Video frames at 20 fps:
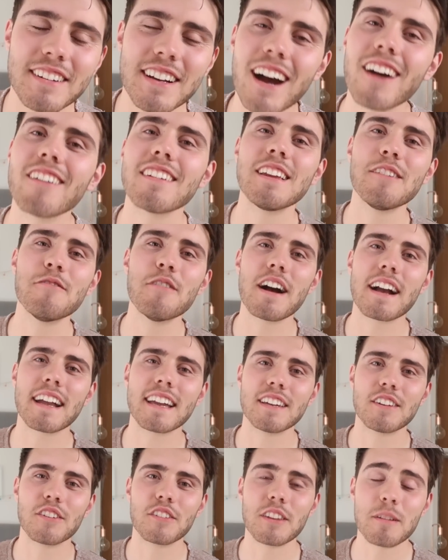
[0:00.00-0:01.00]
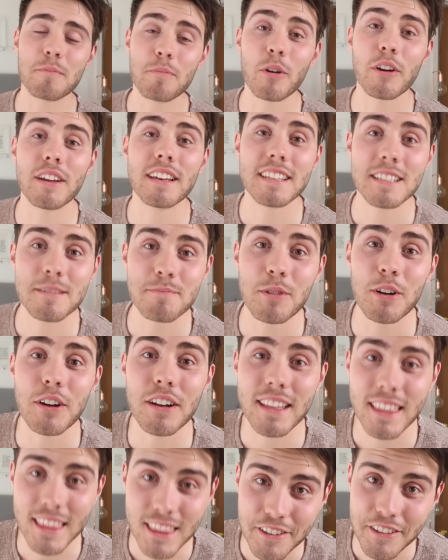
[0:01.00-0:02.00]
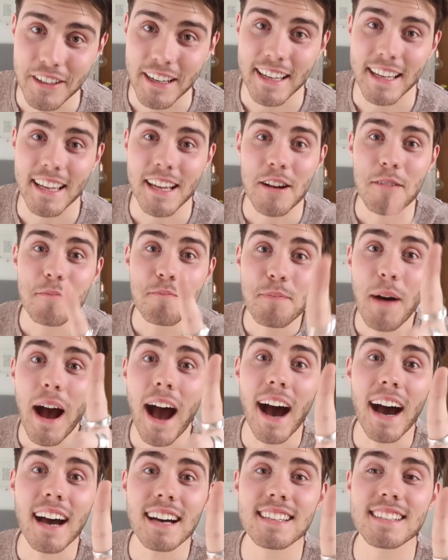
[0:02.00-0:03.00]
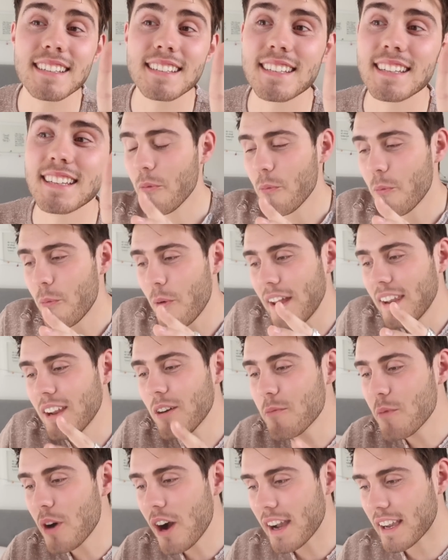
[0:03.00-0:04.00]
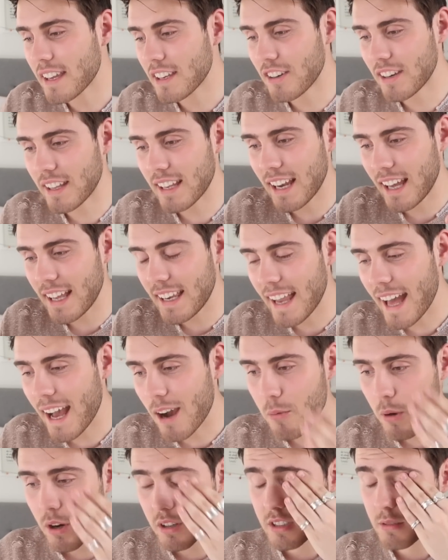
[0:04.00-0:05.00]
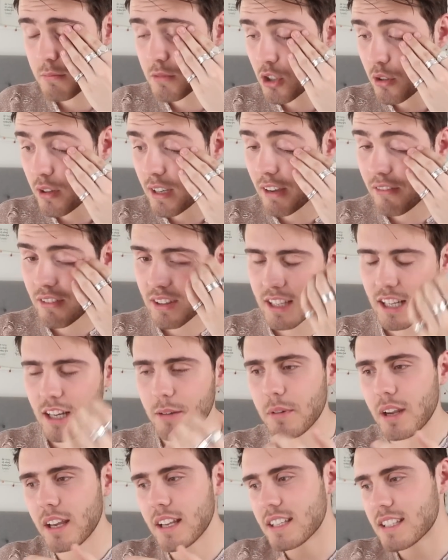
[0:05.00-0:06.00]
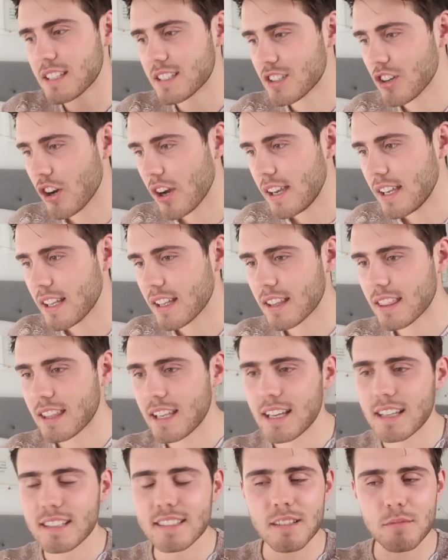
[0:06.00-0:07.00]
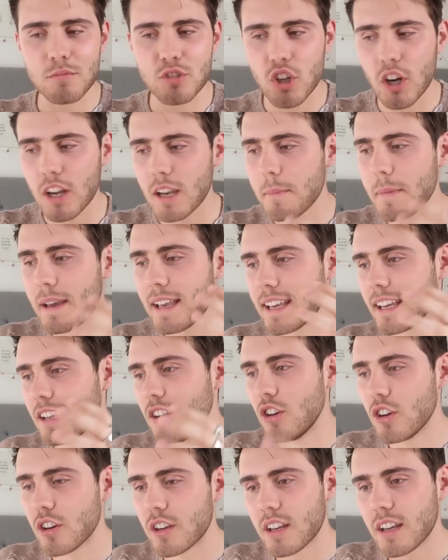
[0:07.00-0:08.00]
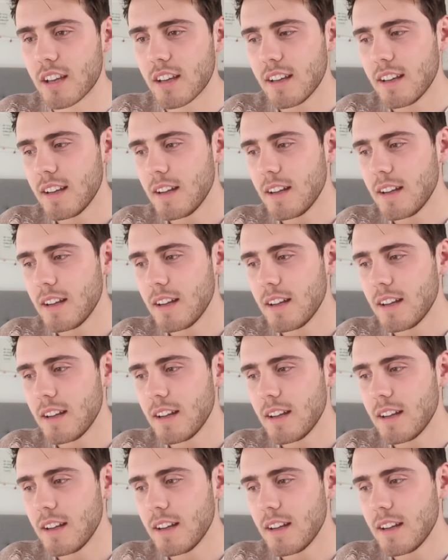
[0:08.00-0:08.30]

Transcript: I'm currently working on the Pointless Book 3. But when I'm working on it like now, whilst I'm doing everything, I'm like designing things and I'm trying to make it look